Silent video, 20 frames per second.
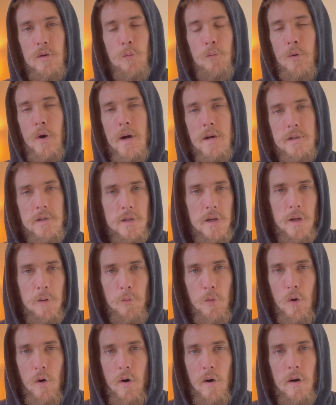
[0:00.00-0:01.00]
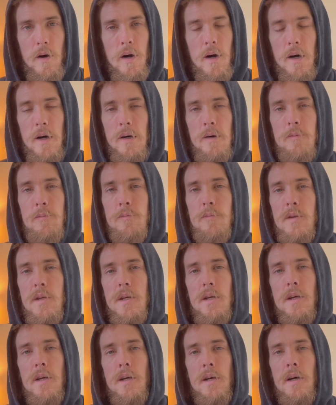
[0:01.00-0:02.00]
depressed anymore.
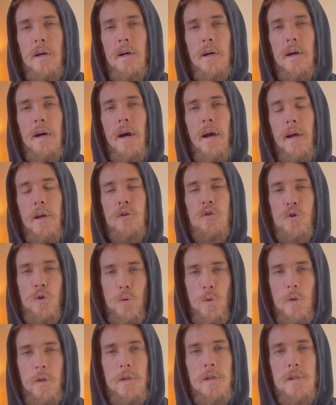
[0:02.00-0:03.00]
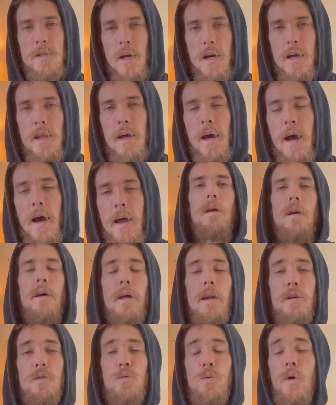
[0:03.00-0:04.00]
I can truly say that.
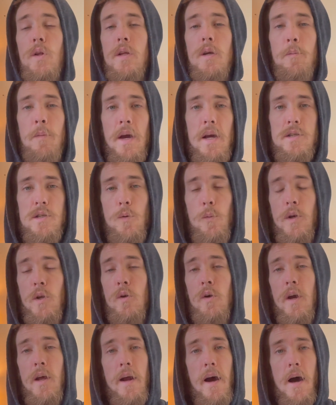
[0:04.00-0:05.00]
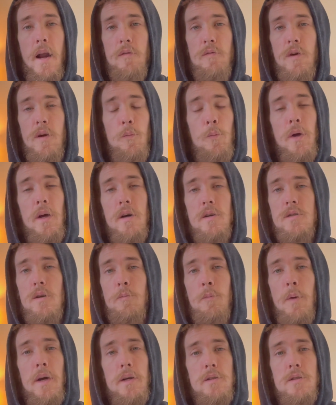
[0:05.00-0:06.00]
And it's really amazing when you get out of it because
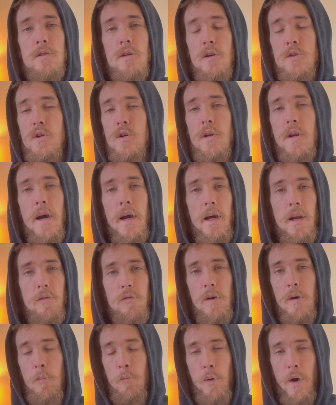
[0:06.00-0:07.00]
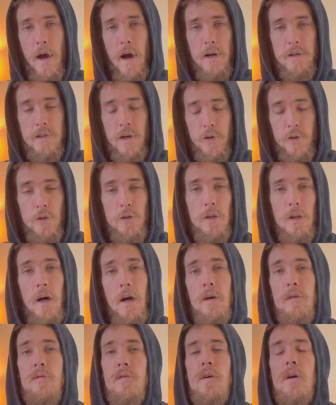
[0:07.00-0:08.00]
it makes such a negative impact on your
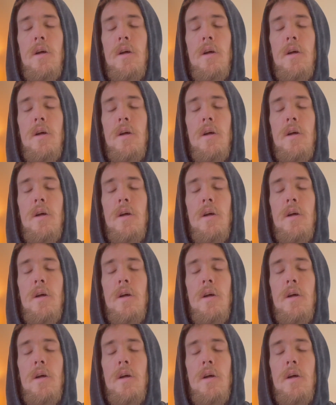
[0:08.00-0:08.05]
life.